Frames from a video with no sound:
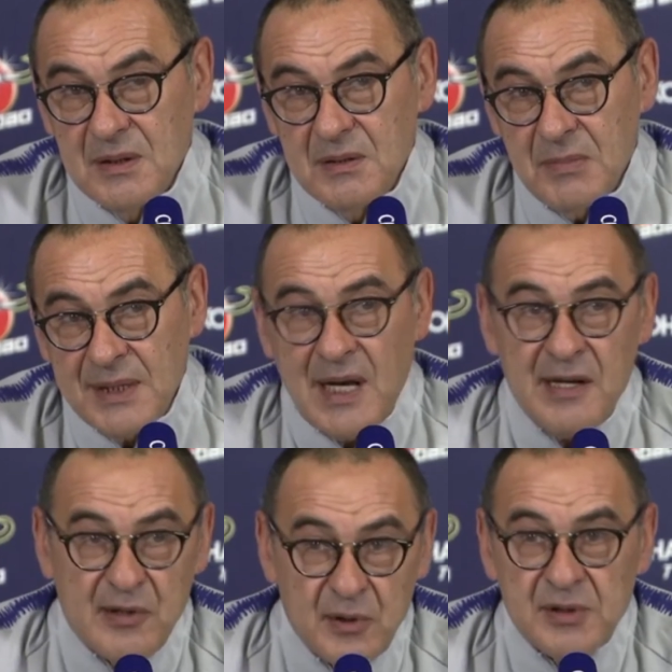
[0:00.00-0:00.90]
But I
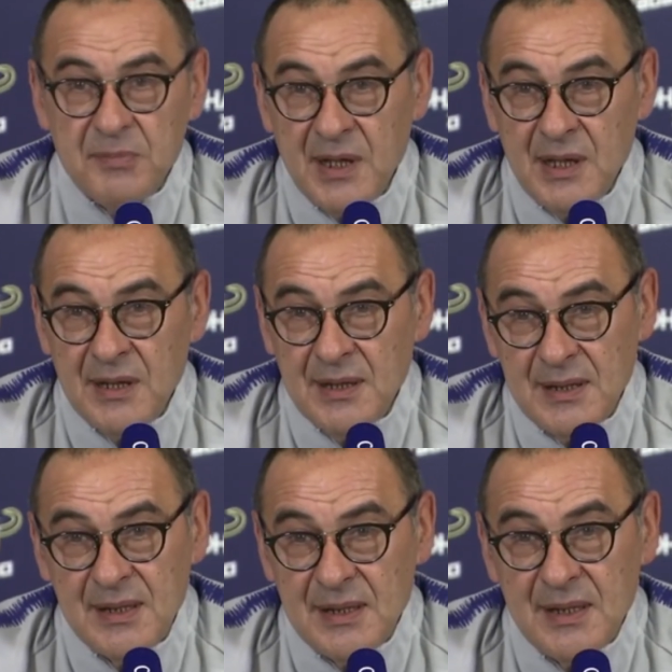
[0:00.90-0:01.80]
thought to be
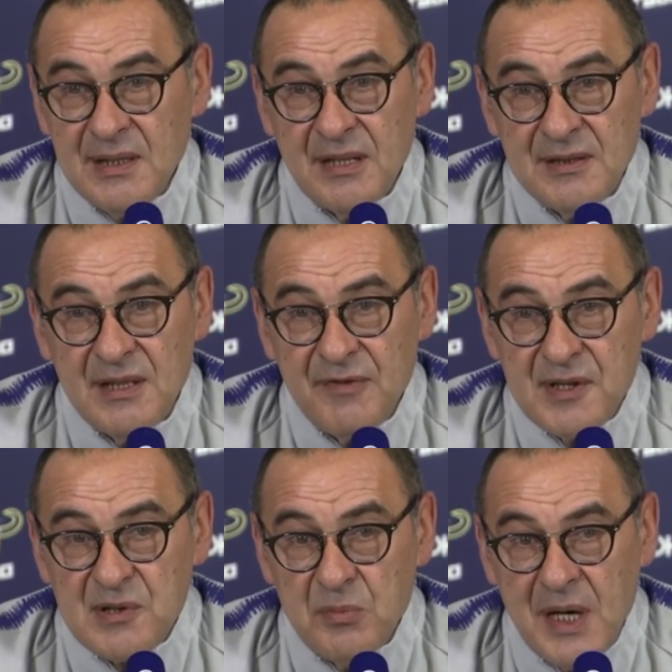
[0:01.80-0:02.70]
in the
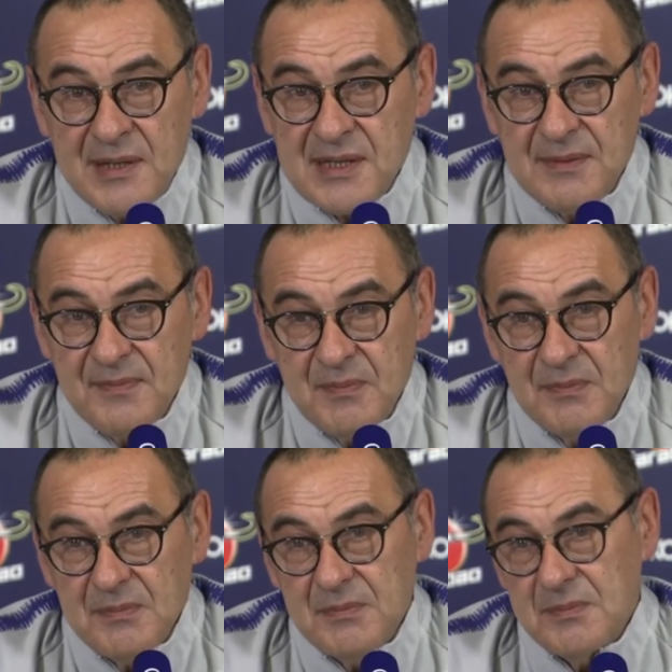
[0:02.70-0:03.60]
first 2 months.
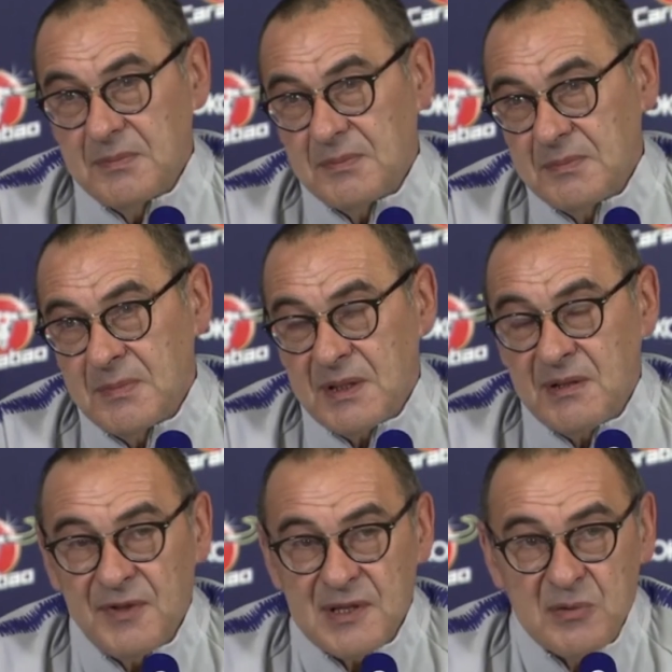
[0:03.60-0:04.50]
But the
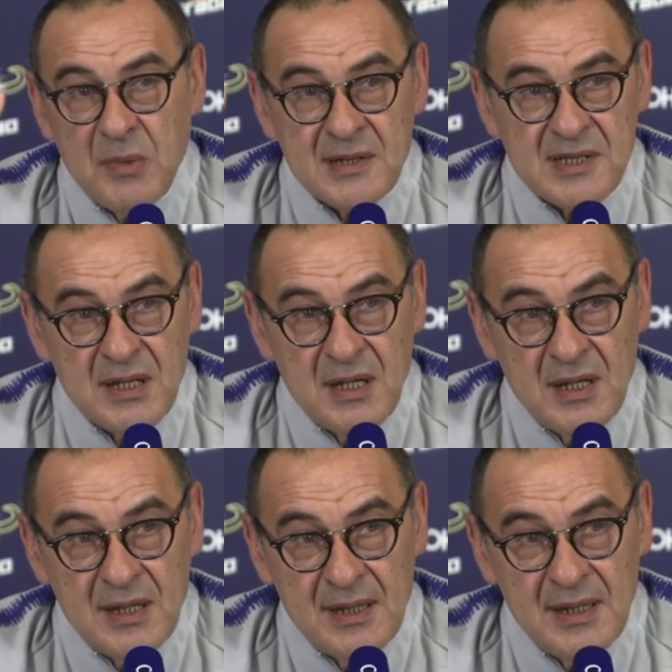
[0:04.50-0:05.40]
first 2 months
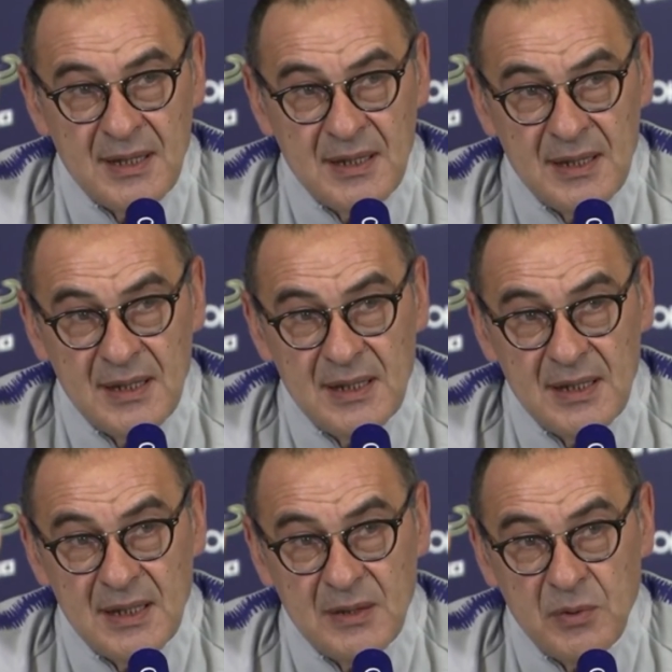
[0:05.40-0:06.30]

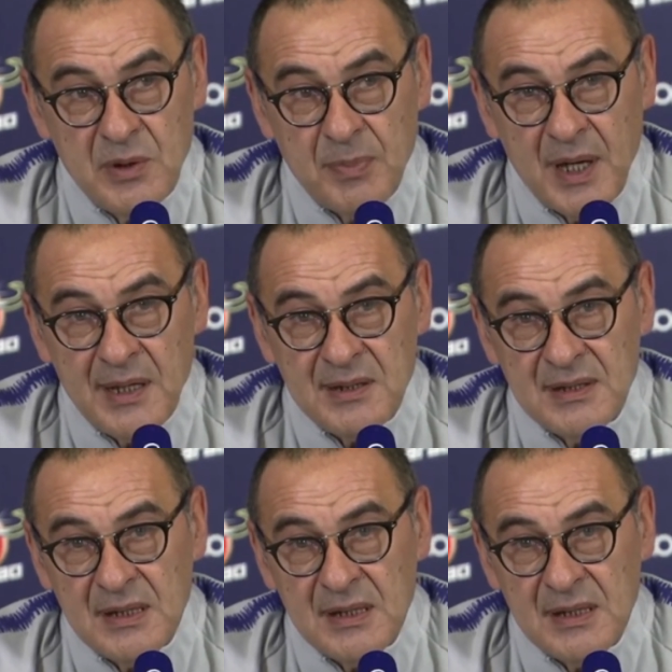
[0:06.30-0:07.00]
we played